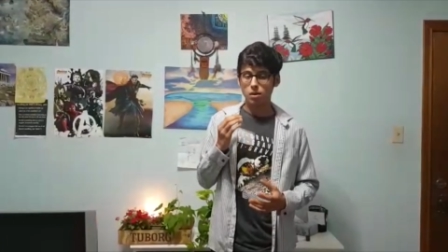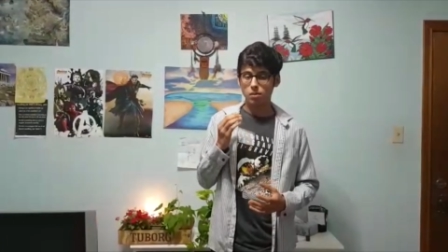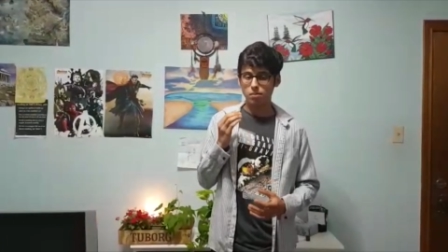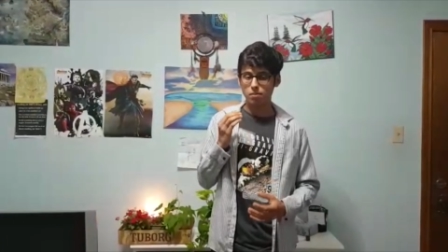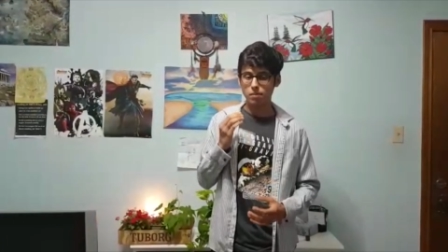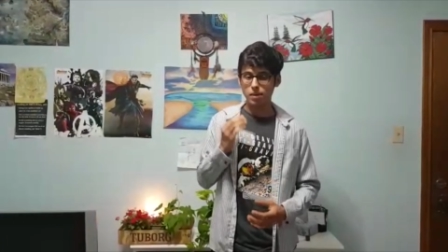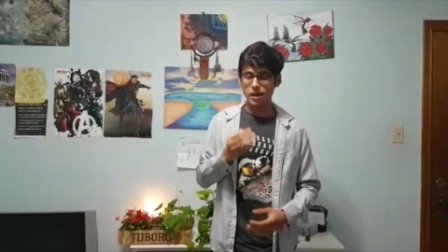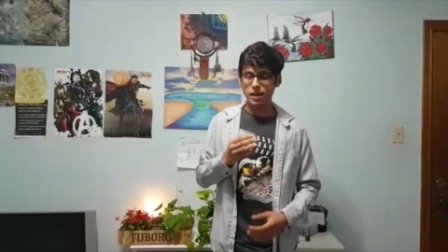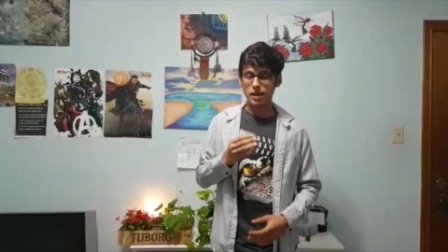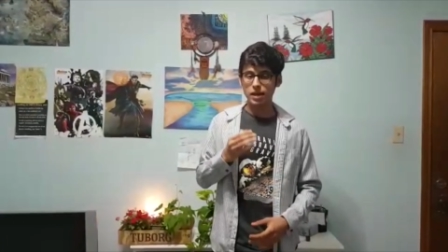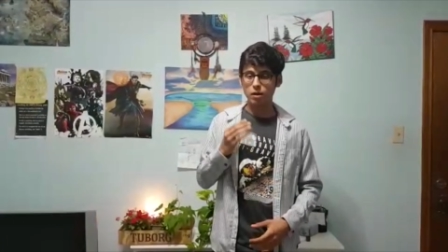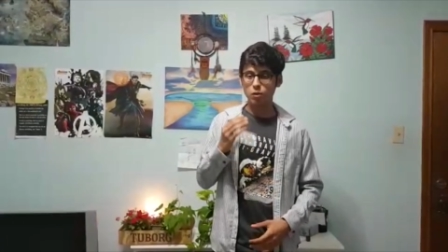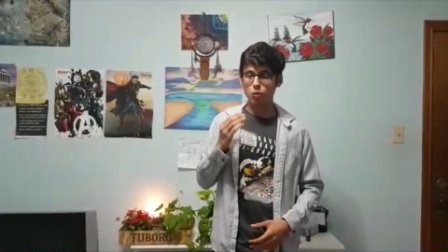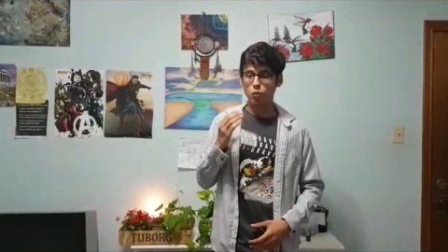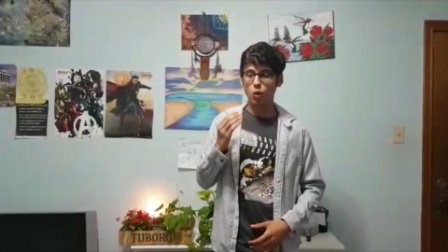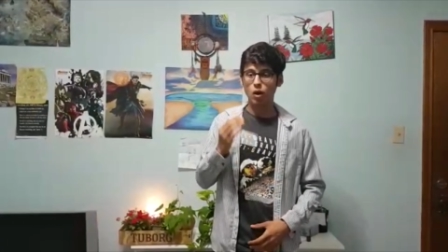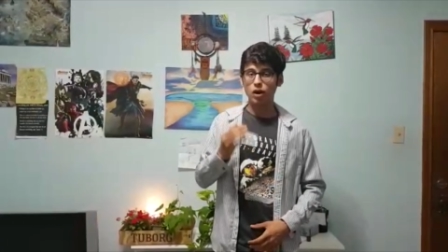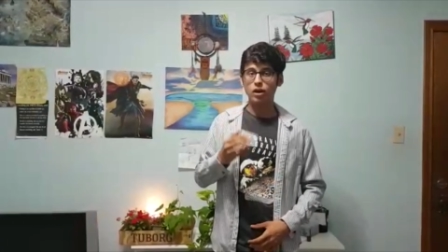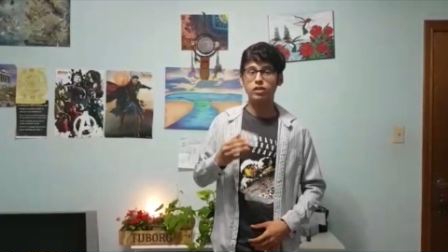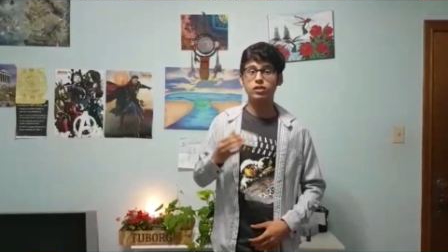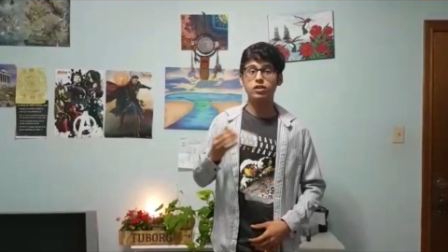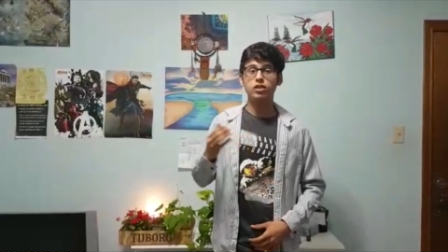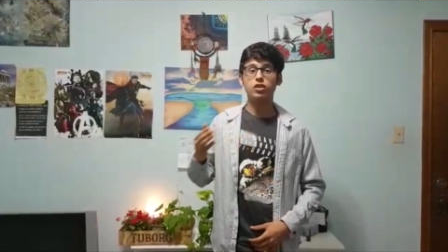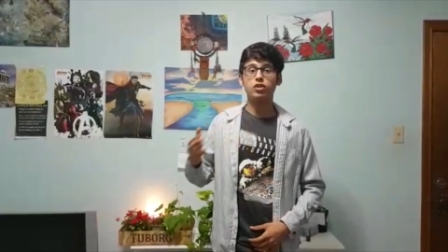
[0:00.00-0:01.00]
made it
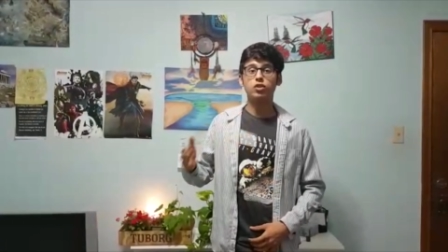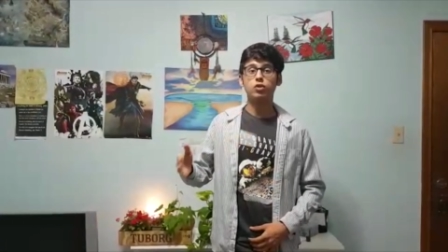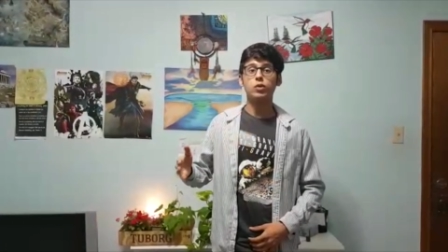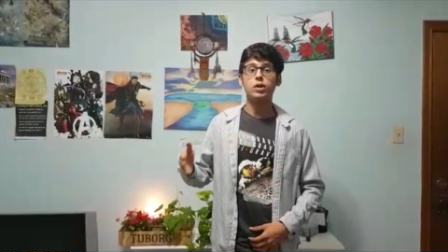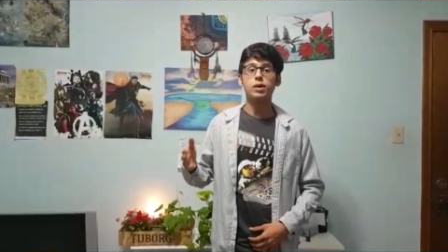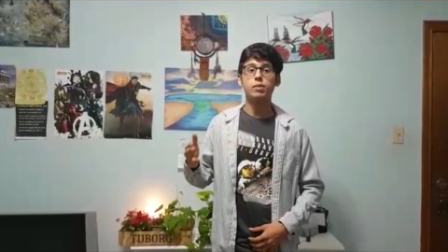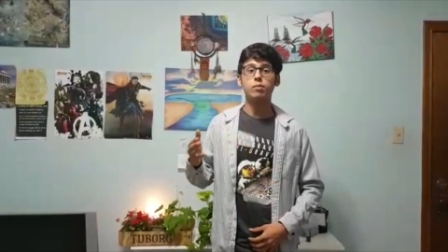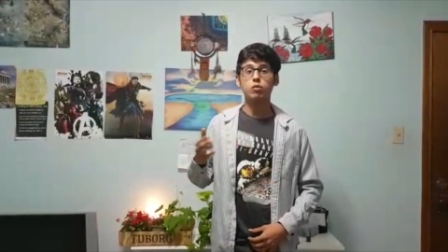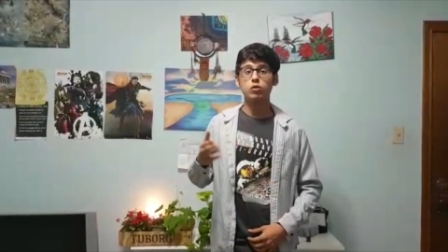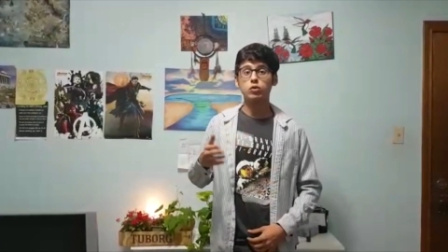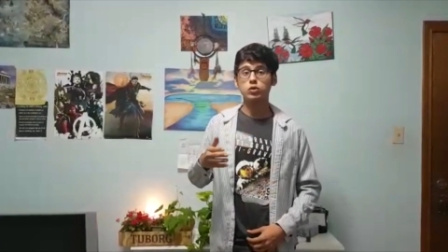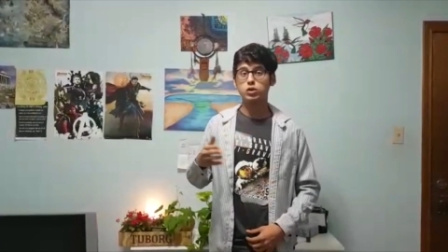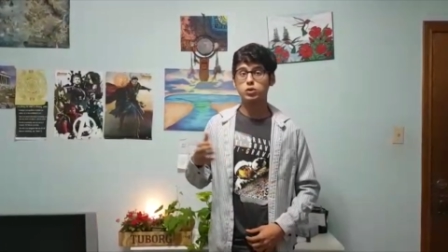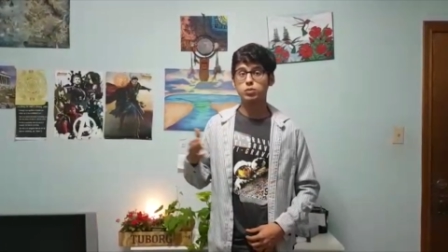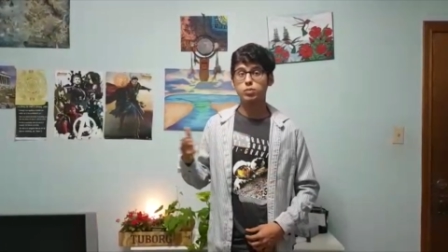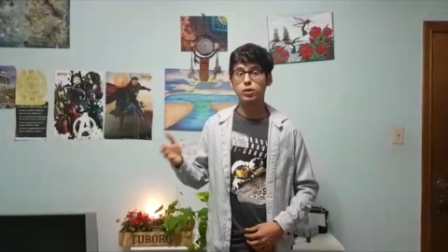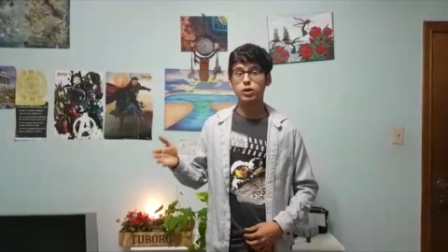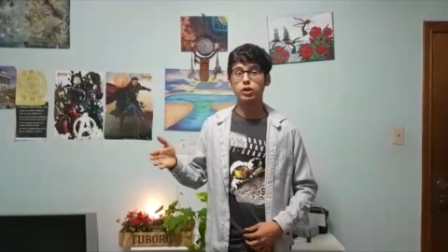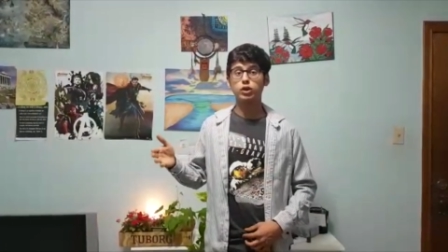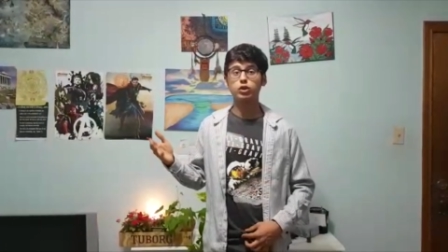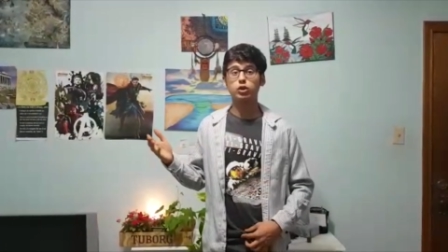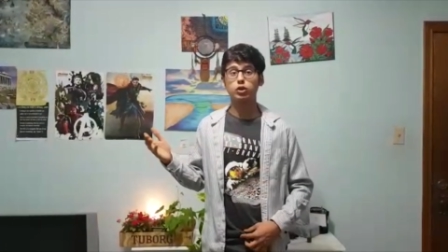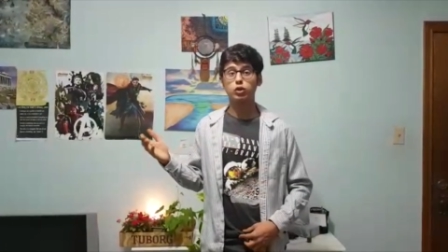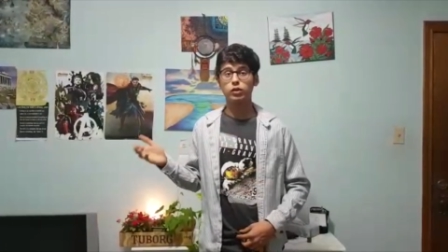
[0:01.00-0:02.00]
one of the 3 most
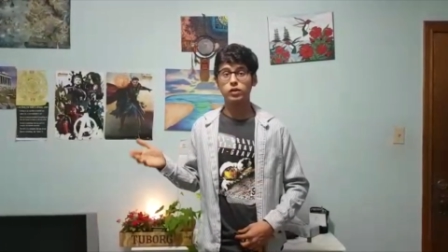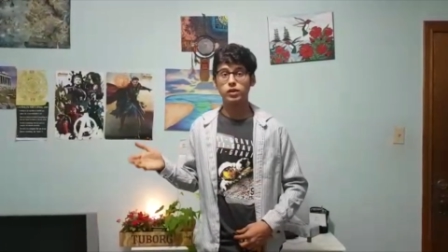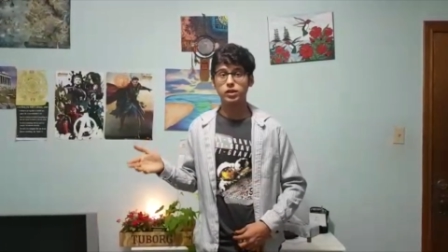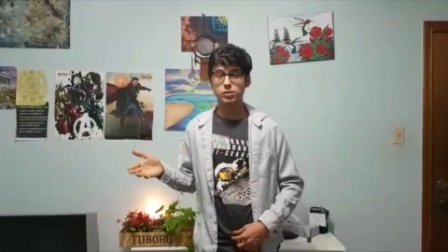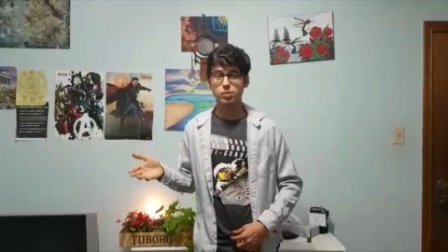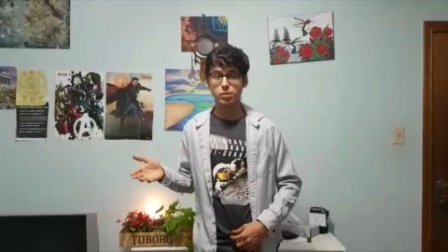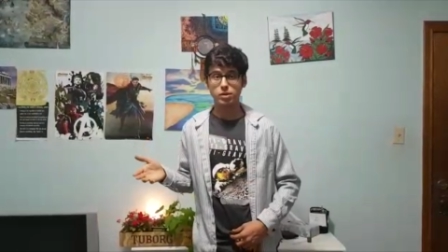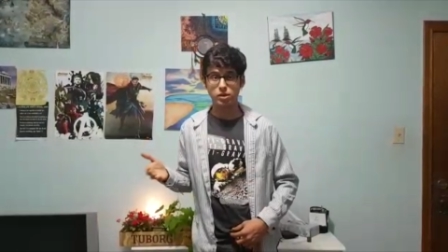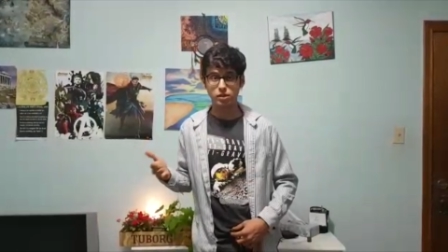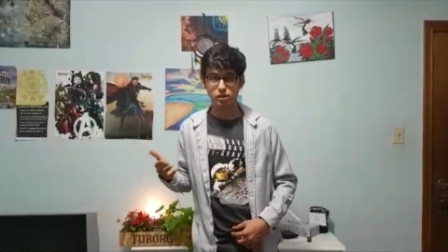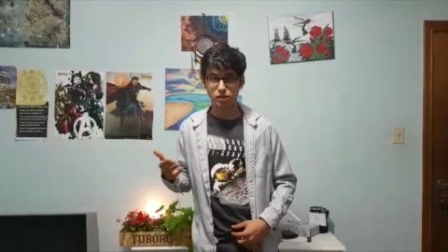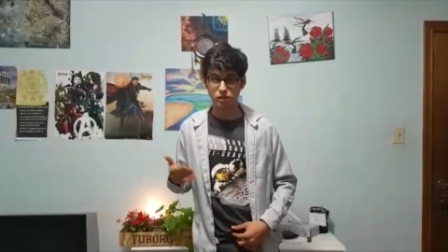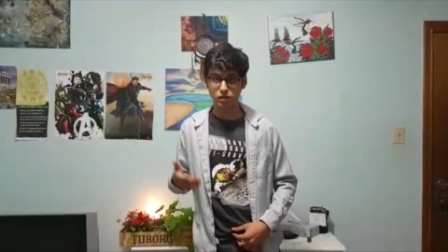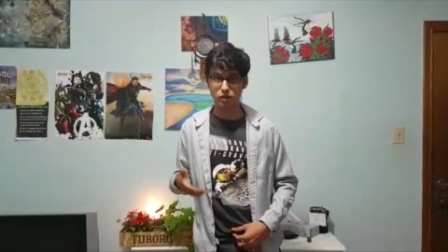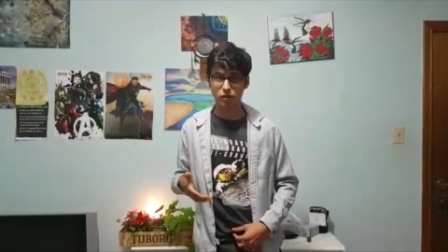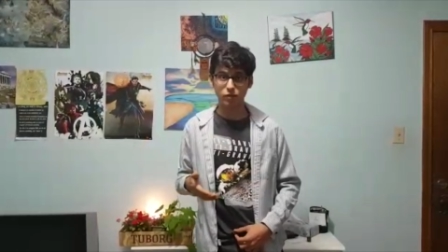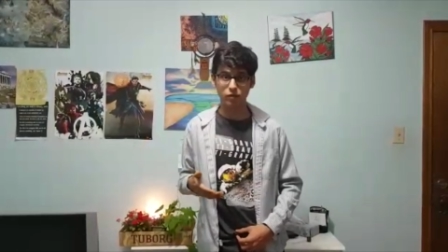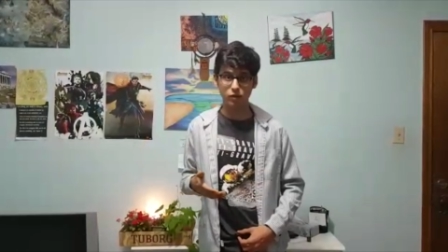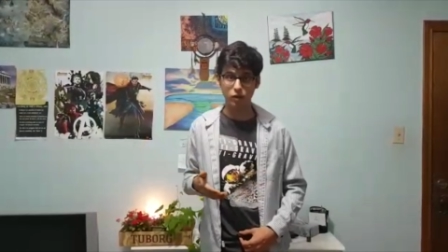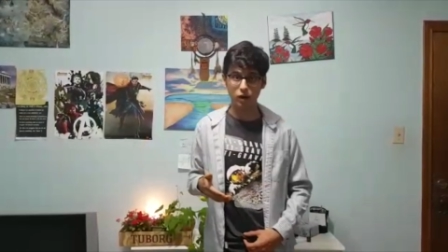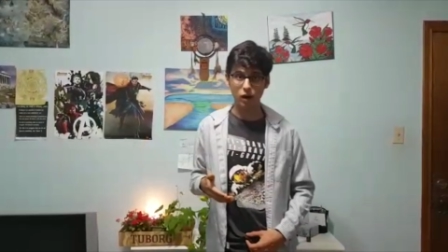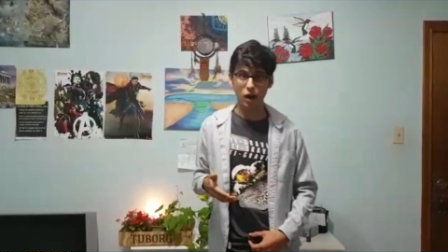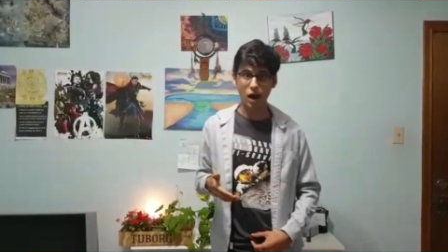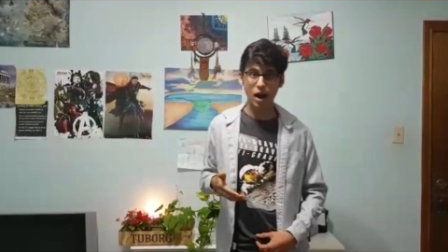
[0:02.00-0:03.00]
spiritual experiences
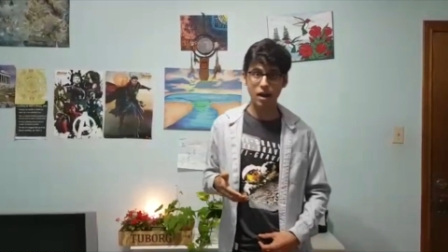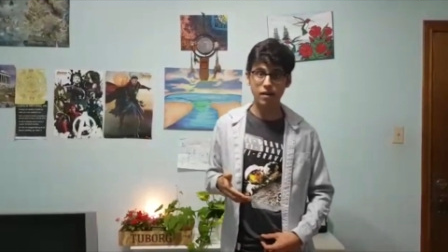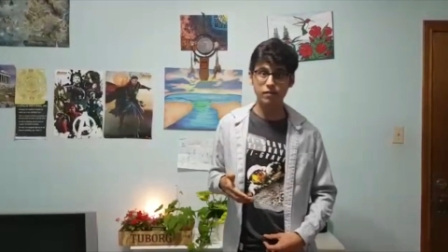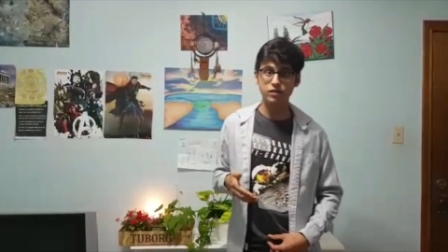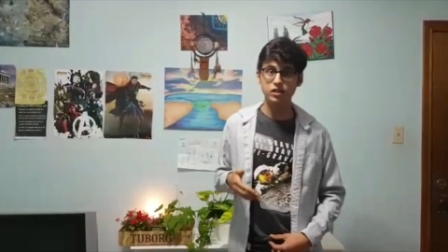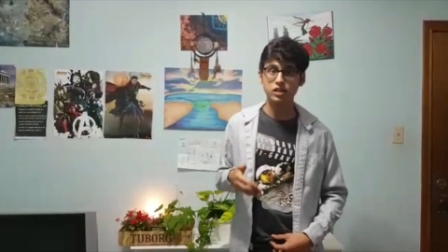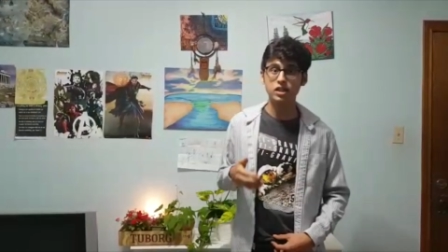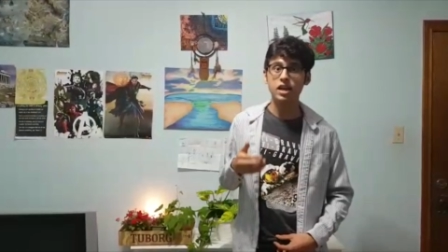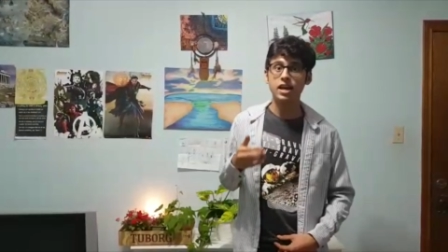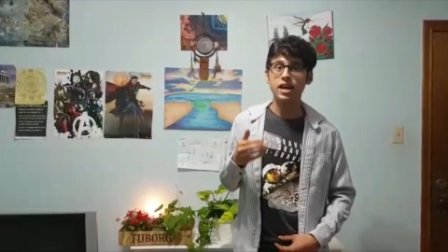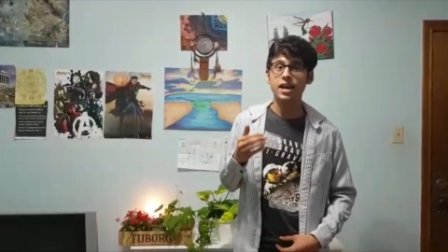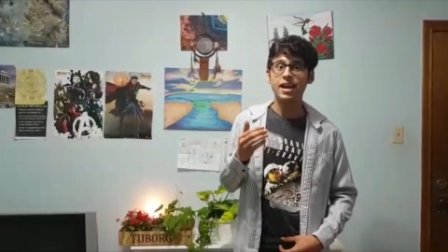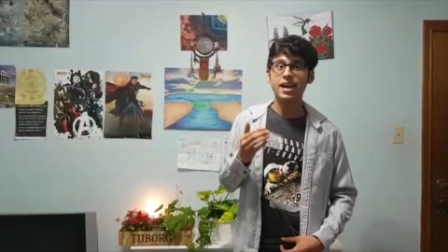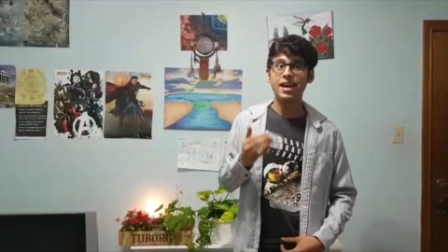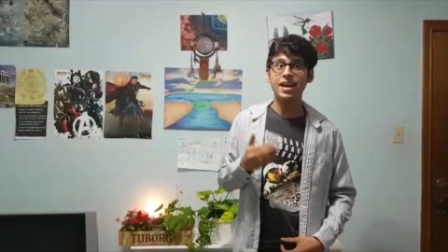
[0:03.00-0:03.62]
of their lives.